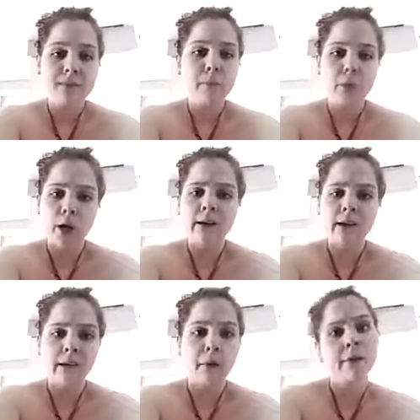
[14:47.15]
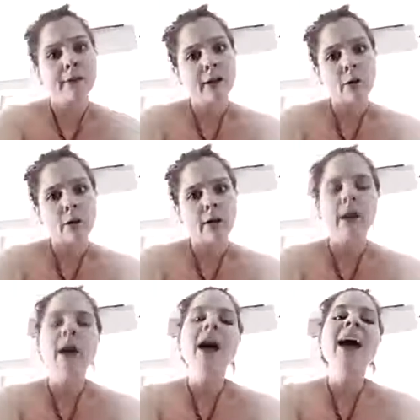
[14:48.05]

my brain again, not working.